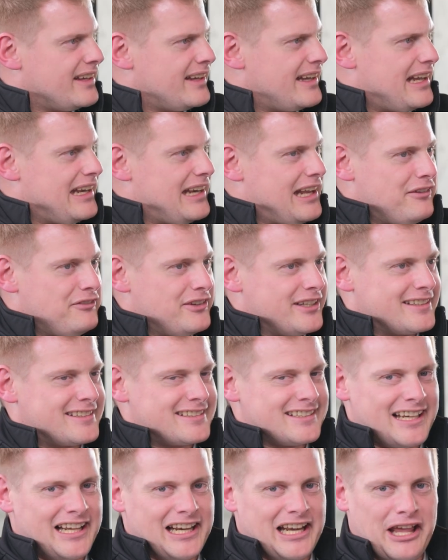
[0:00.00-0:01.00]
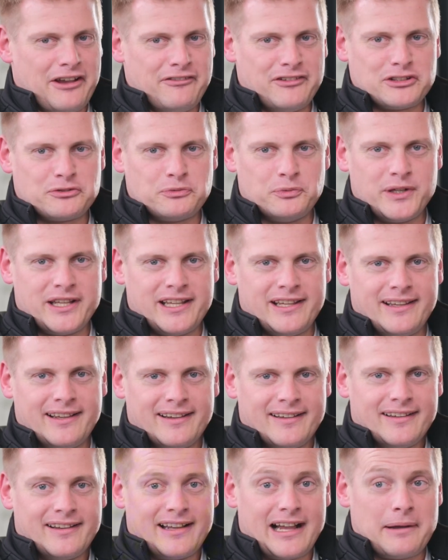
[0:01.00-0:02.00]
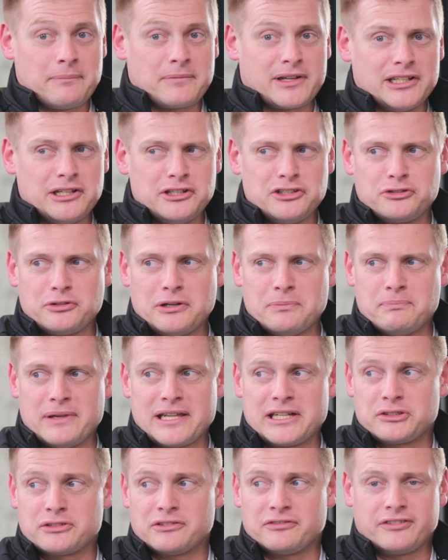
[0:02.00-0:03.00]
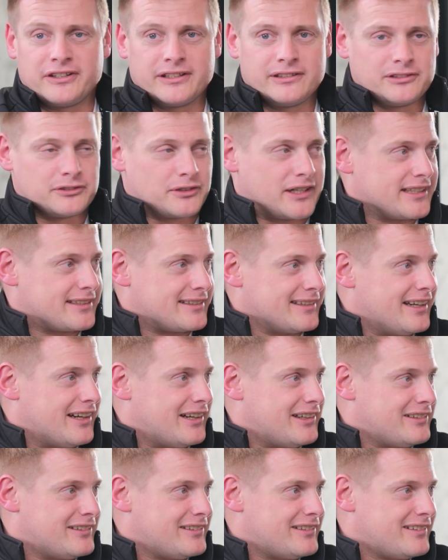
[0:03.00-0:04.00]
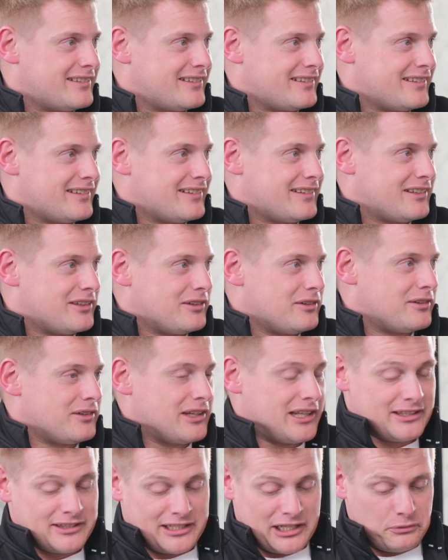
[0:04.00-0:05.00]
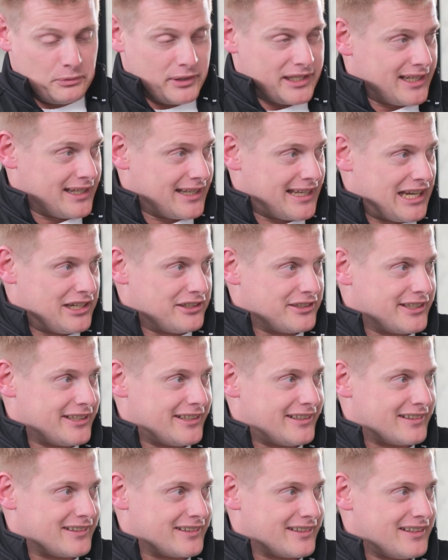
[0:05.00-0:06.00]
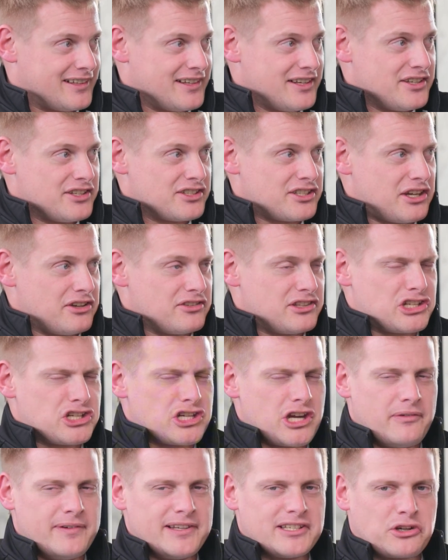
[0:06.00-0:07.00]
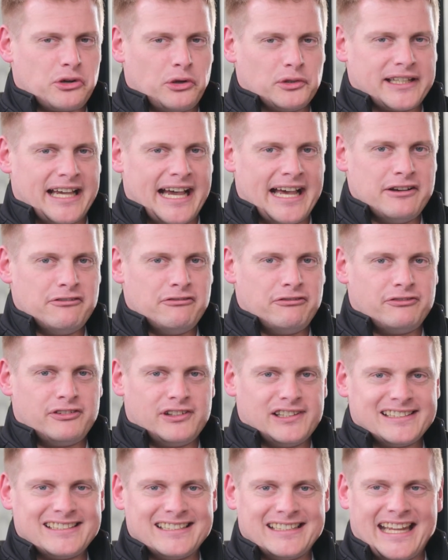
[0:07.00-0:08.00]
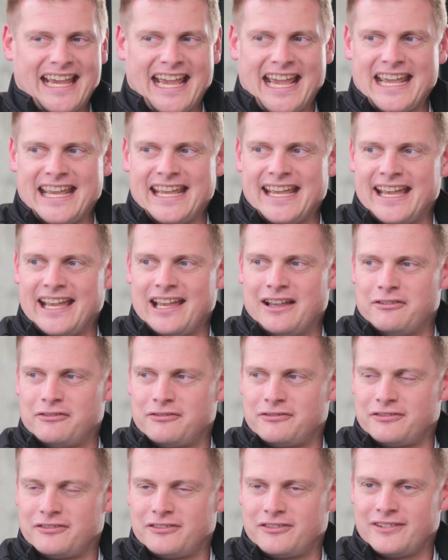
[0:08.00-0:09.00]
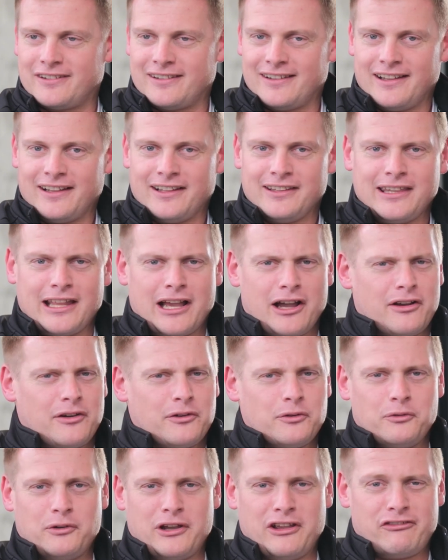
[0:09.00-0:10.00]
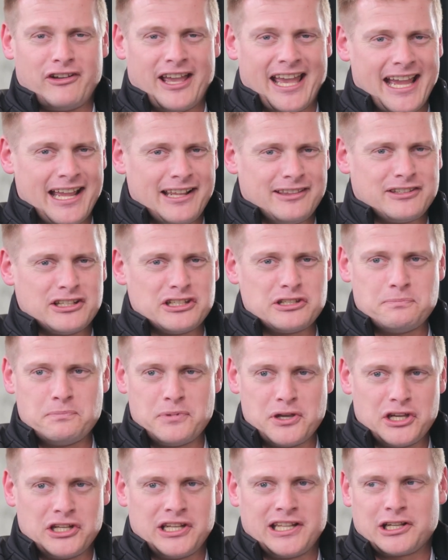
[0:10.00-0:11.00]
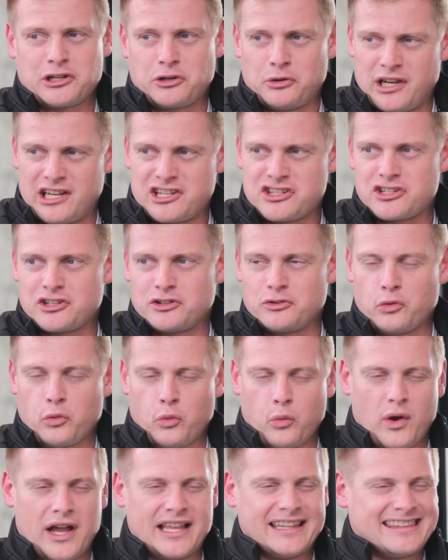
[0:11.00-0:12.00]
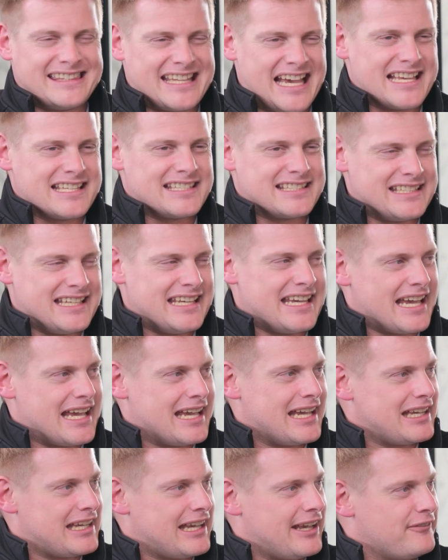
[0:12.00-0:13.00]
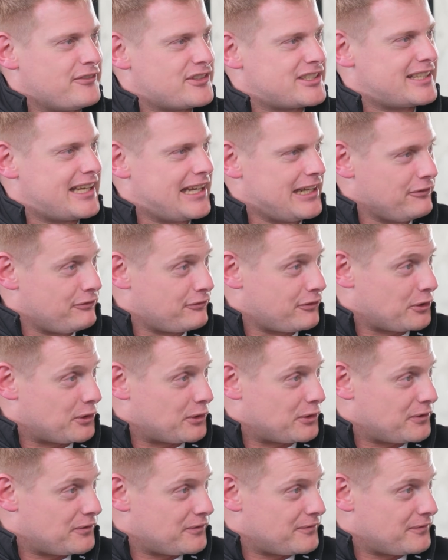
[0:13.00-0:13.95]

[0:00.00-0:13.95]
I love it. I love it. I'm going to do a big reveal right now, and then we can carry on. So the show is called Unfiltered AF. Now, we've had this burning question, what does the AF stand for?